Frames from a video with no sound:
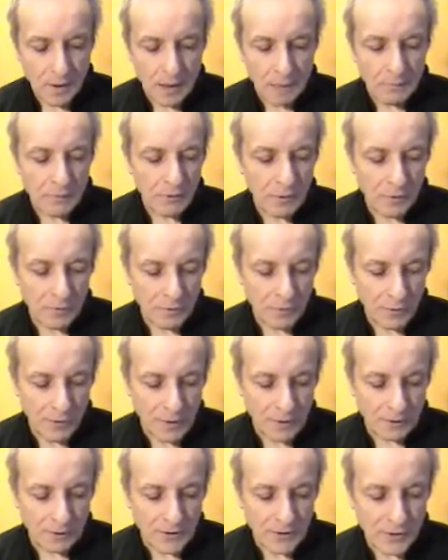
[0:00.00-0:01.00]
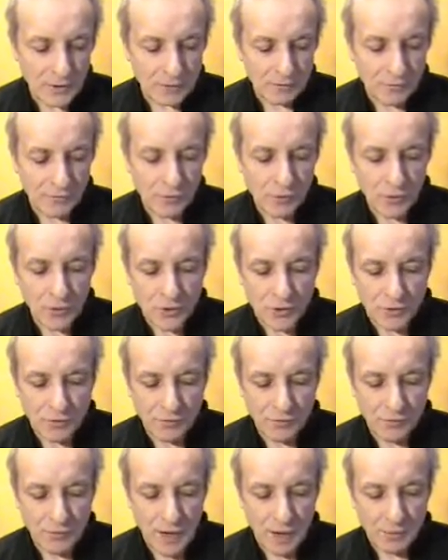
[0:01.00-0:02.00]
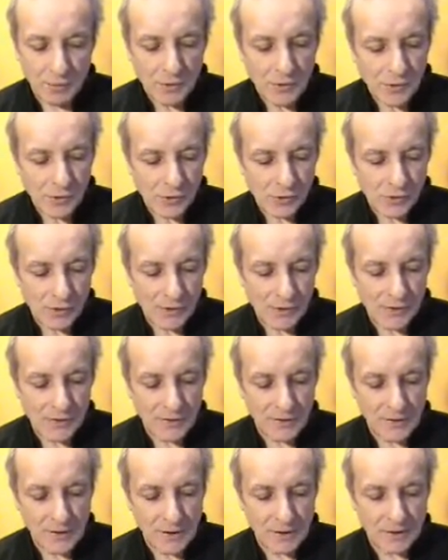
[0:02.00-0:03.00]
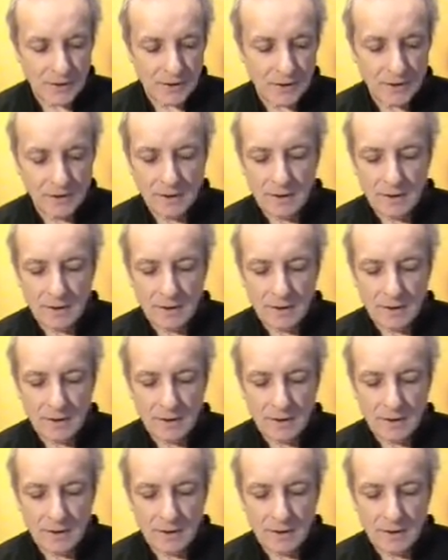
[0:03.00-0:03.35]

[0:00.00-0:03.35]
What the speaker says: And we've got fragrance of fruits and flowers, so this is the